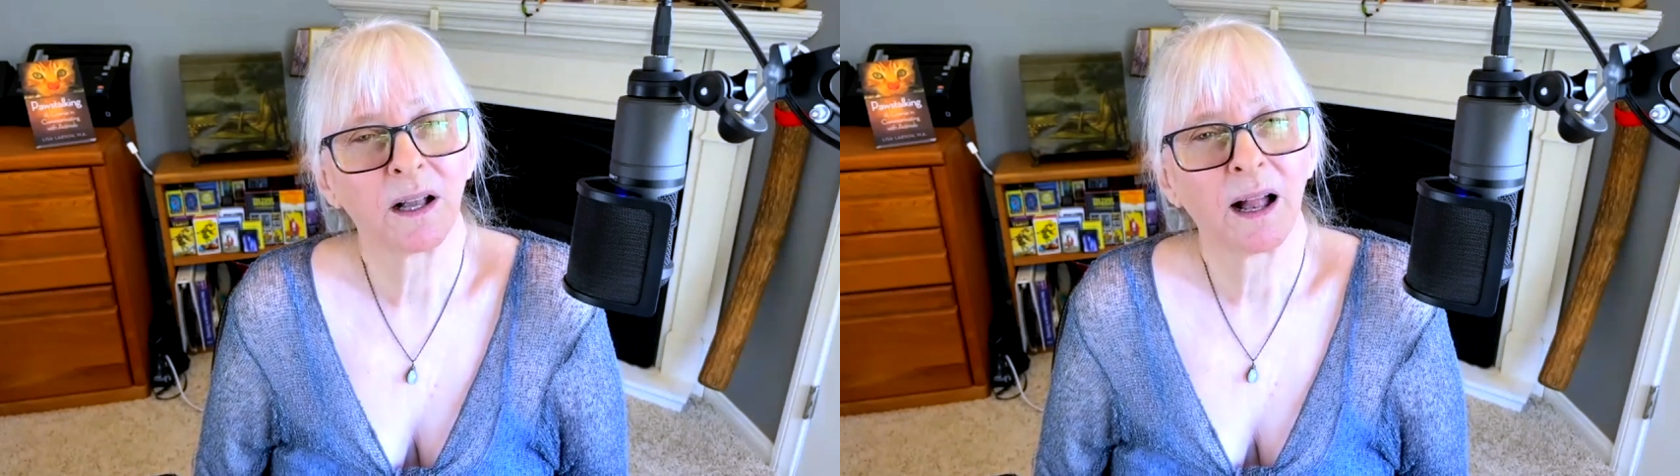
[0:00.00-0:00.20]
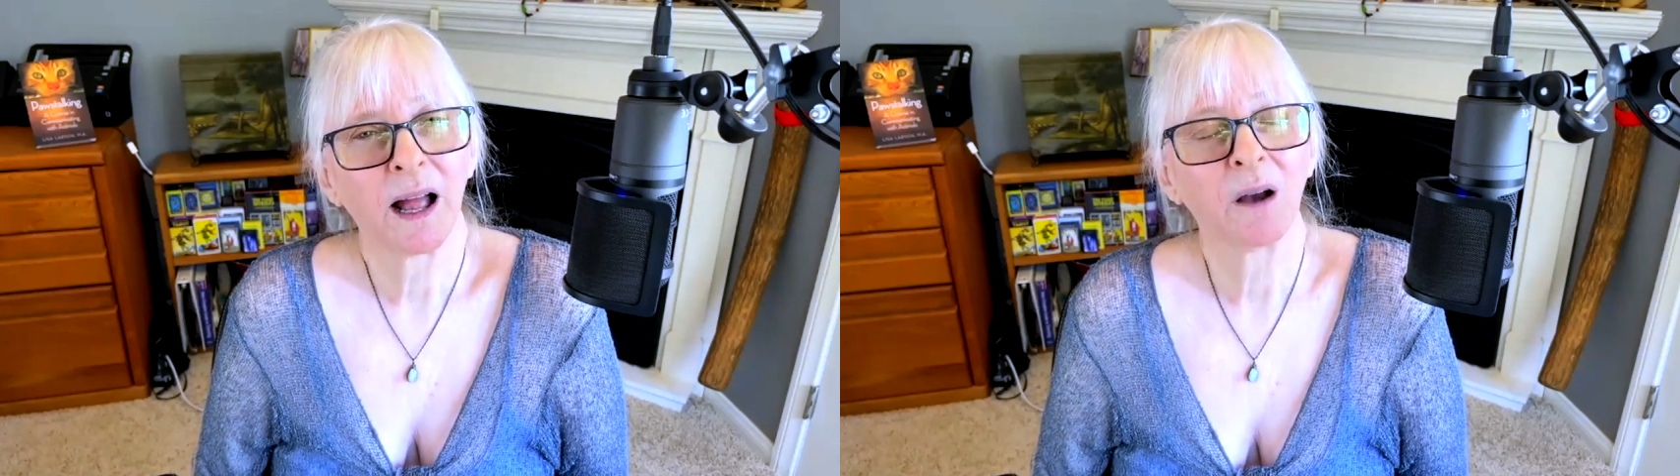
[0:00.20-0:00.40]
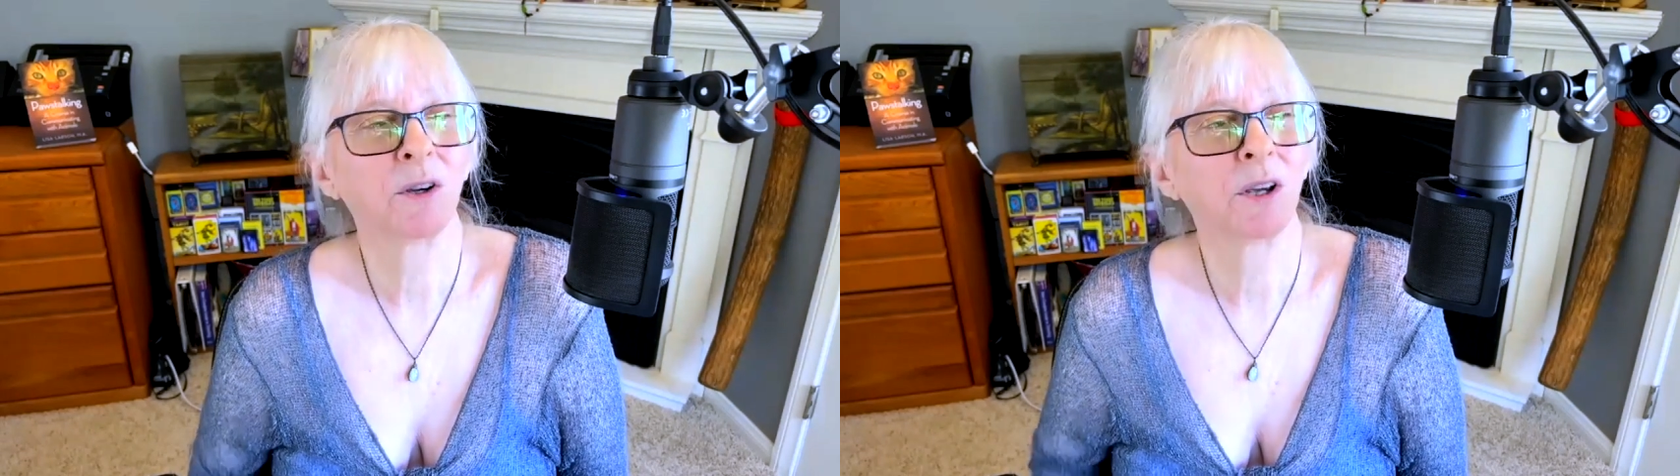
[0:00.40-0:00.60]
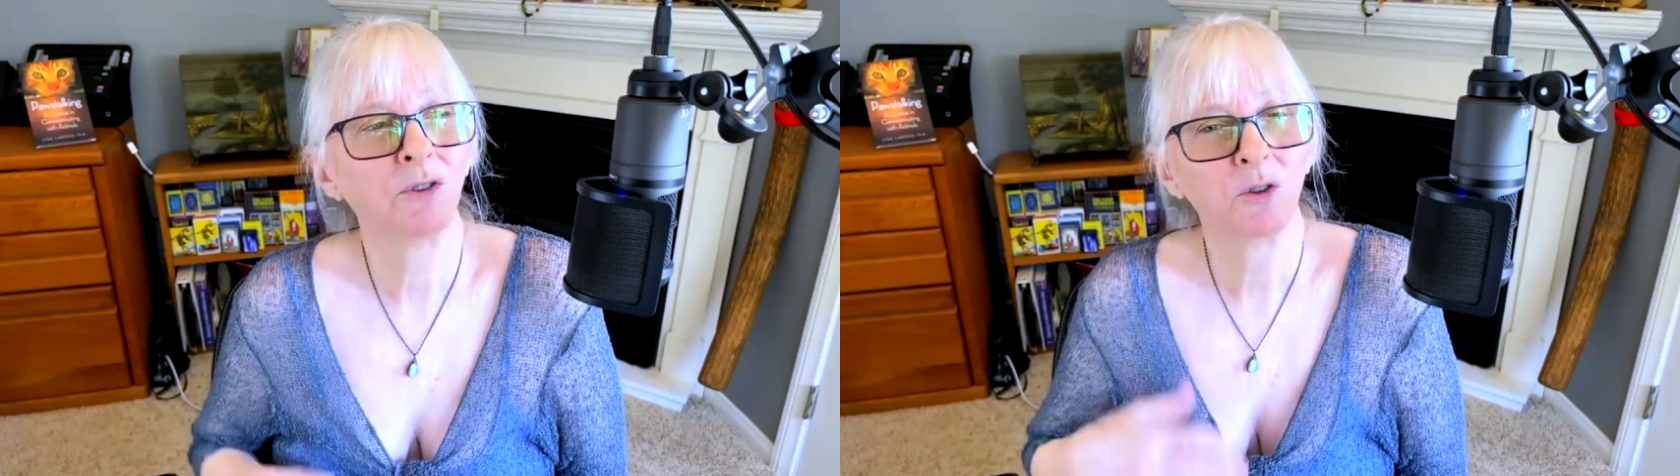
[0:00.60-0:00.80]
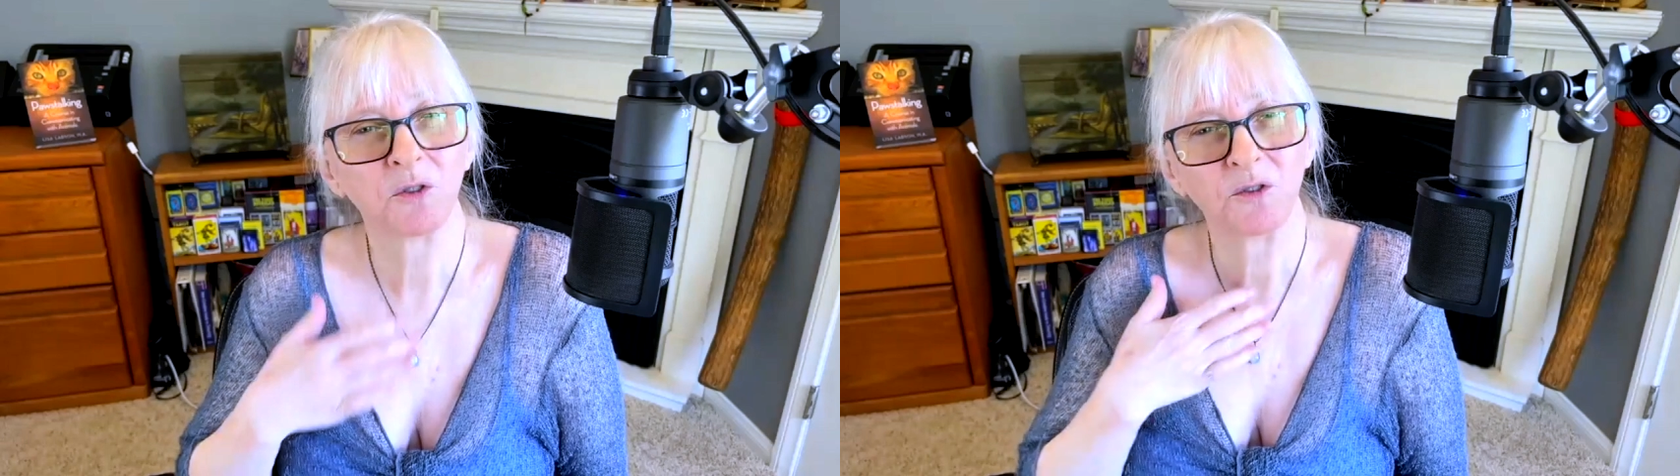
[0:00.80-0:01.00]
How
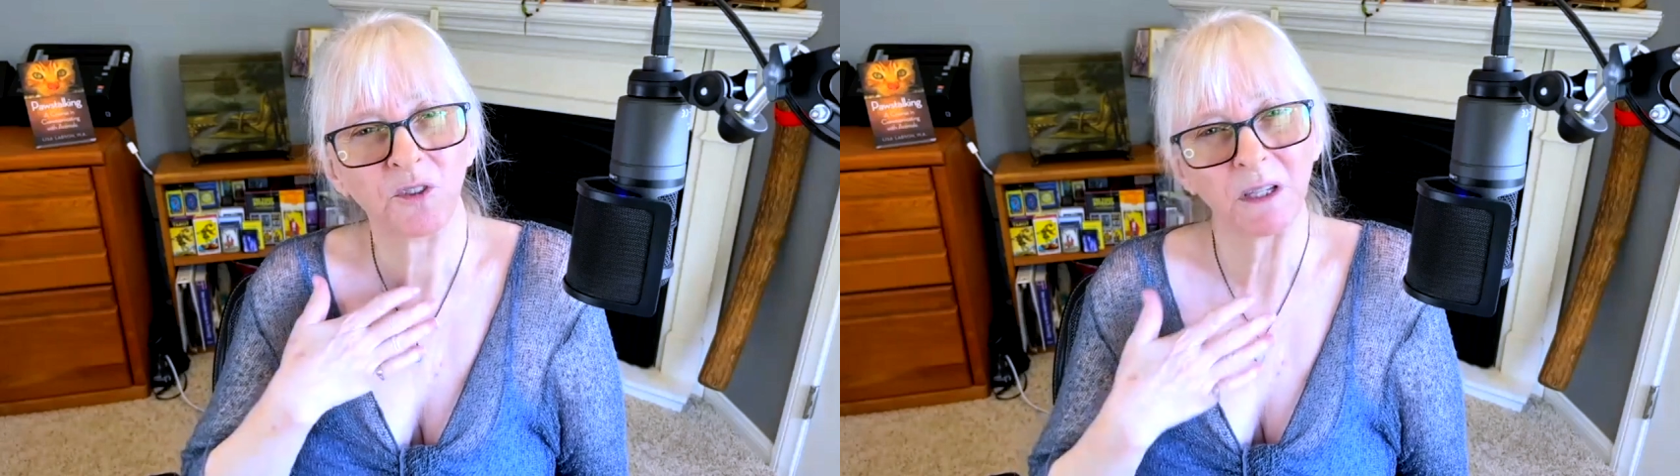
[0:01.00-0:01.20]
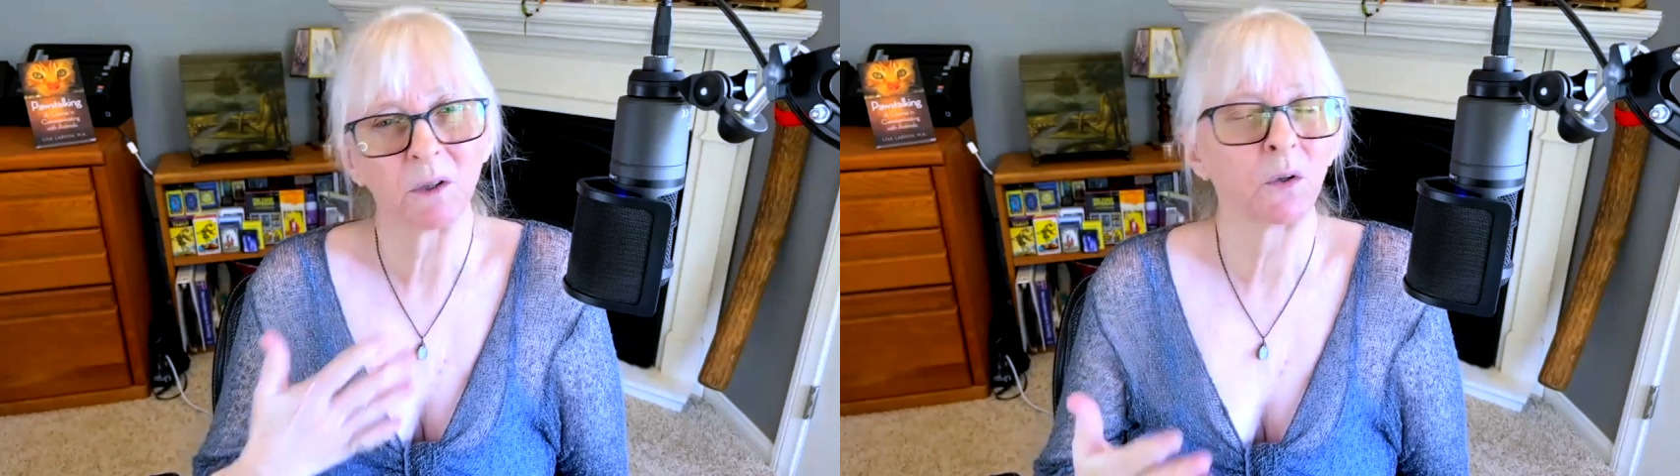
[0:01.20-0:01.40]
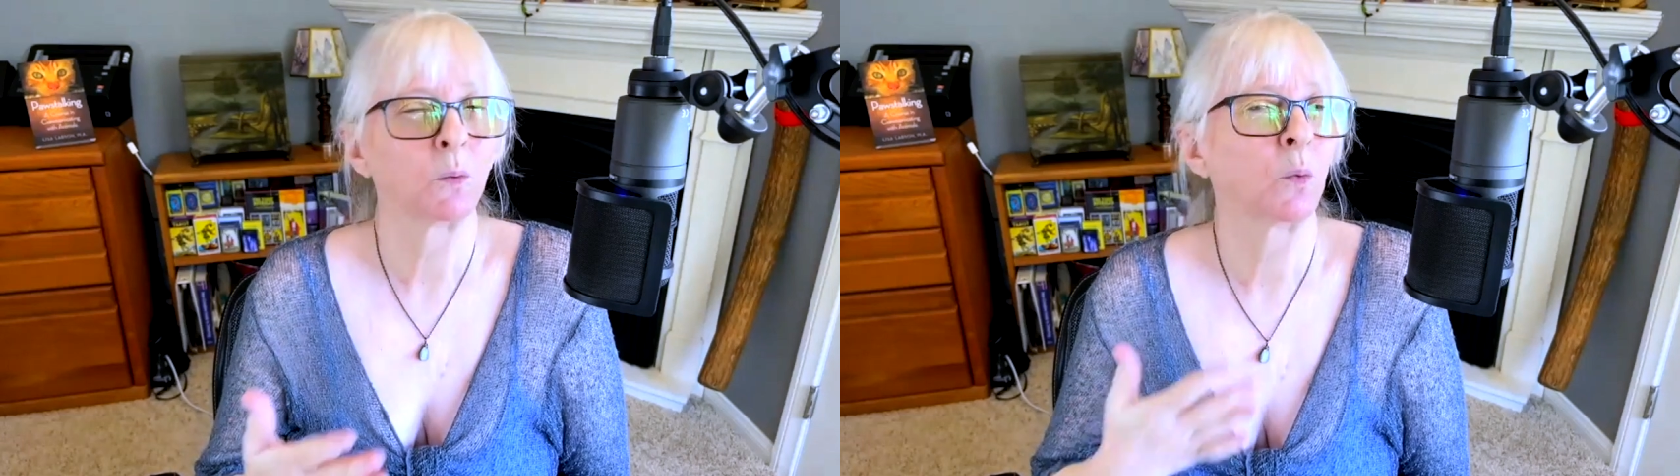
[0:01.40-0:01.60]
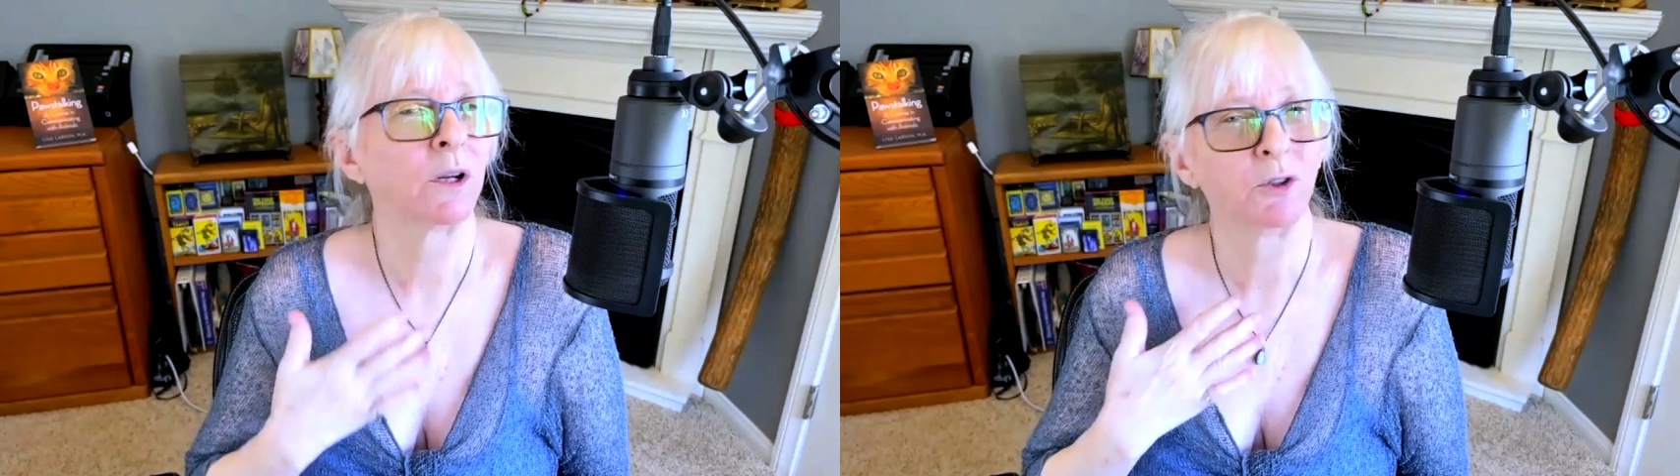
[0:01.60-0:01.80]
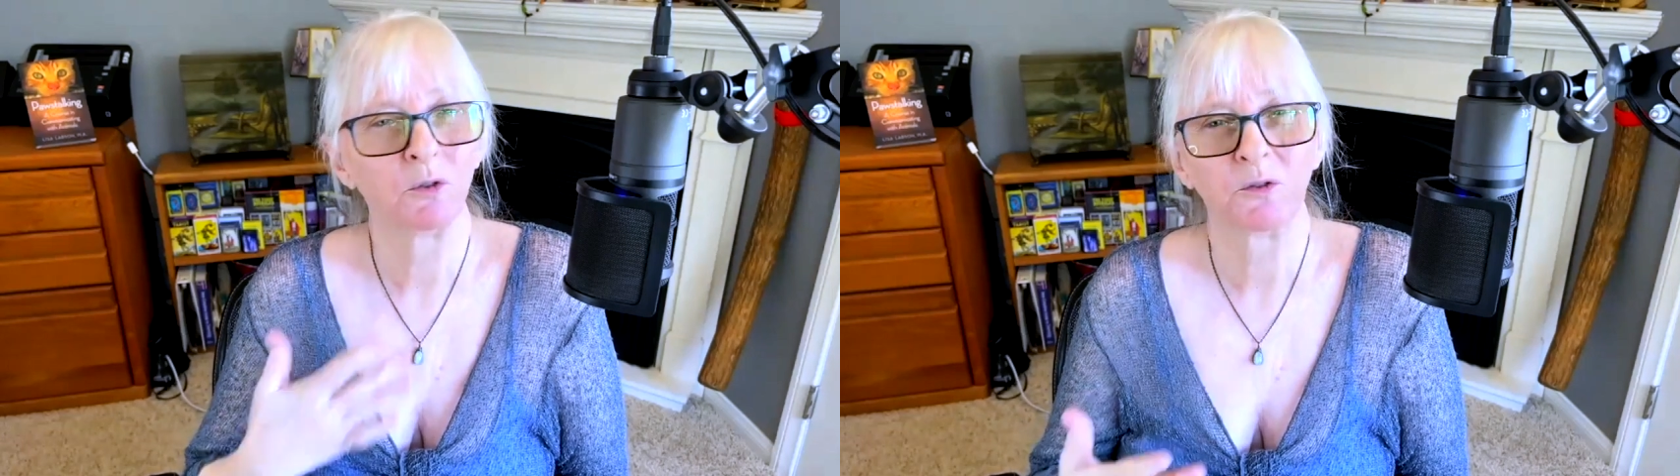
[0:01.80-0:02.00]
can you feel
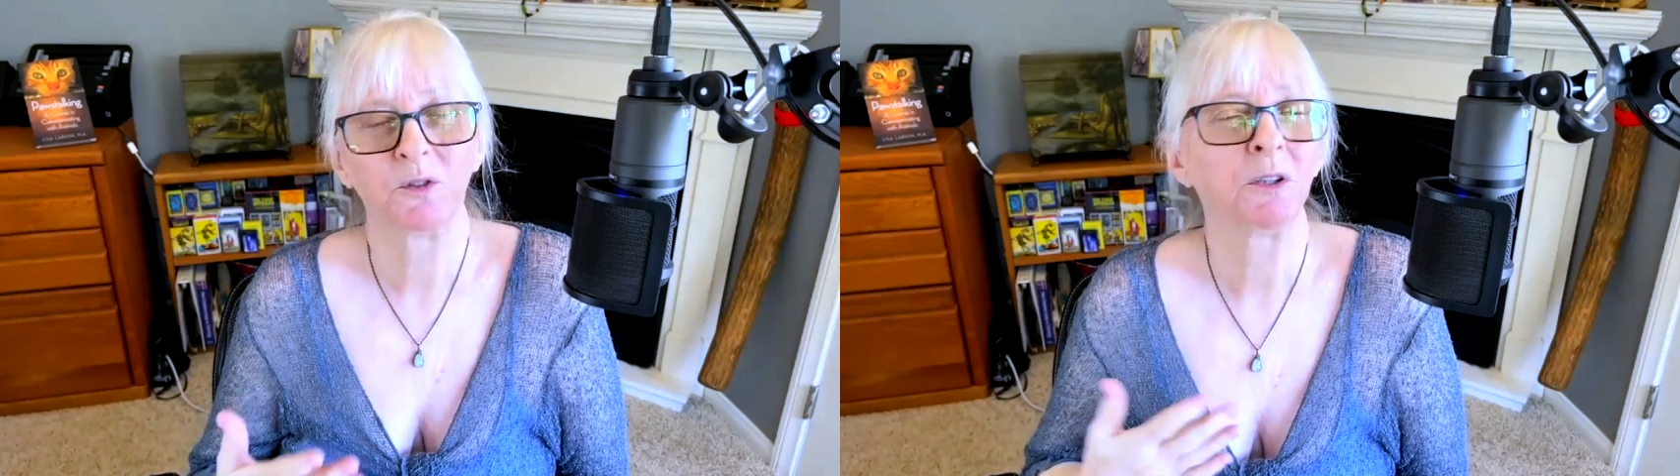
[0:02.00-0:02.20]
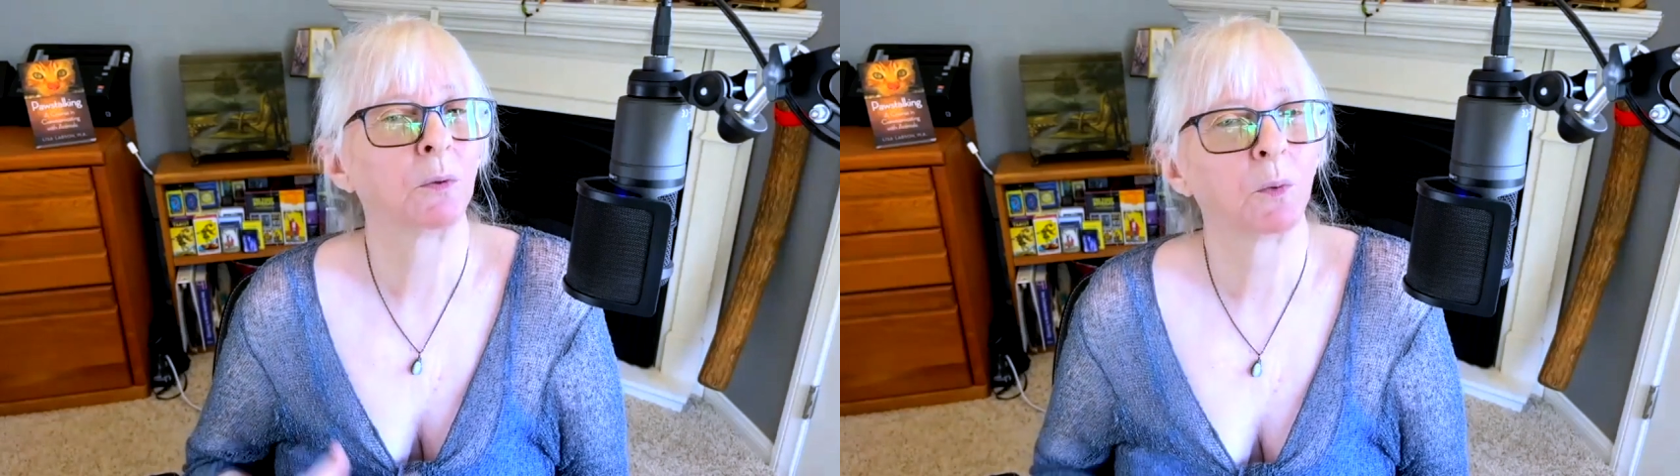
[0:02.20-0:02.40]
what you feel